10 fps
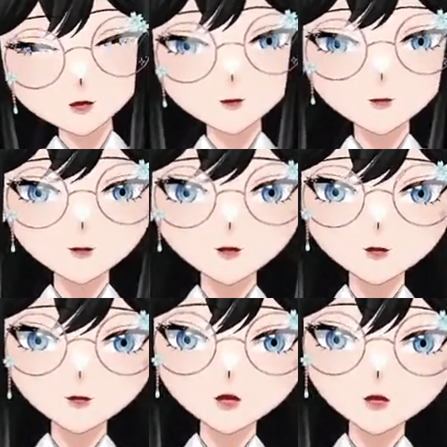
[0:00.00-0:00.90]
Tight
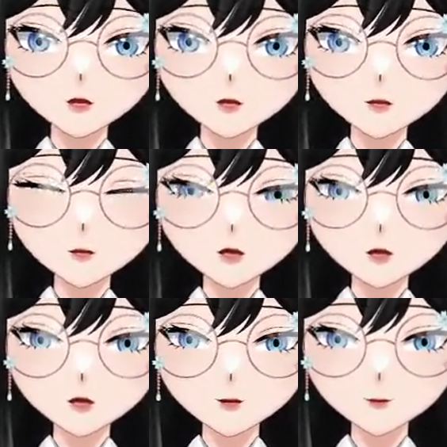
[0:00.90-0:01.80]
junctions would
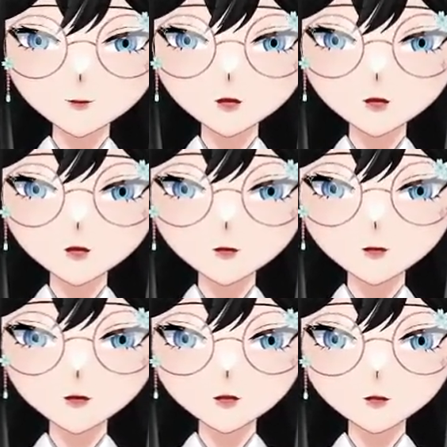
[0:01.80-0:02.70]
be to
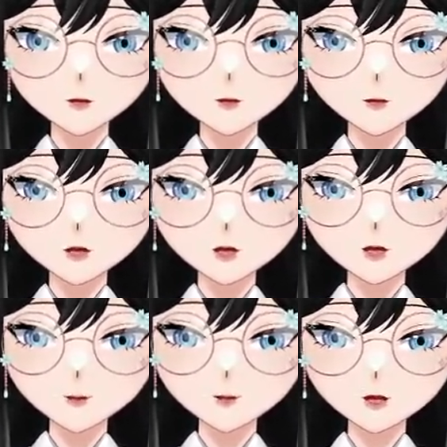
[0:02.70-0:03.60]

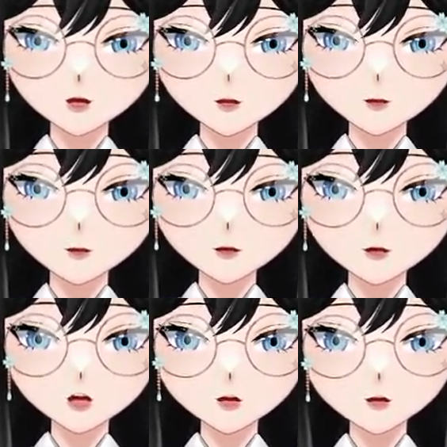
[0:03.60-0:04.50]
really control the
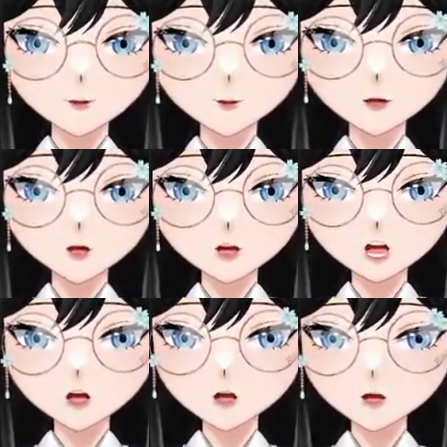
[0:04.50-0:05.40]
passage of fluid and
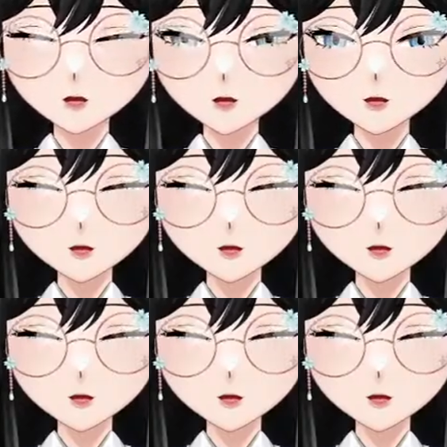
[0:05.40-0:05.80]
ions,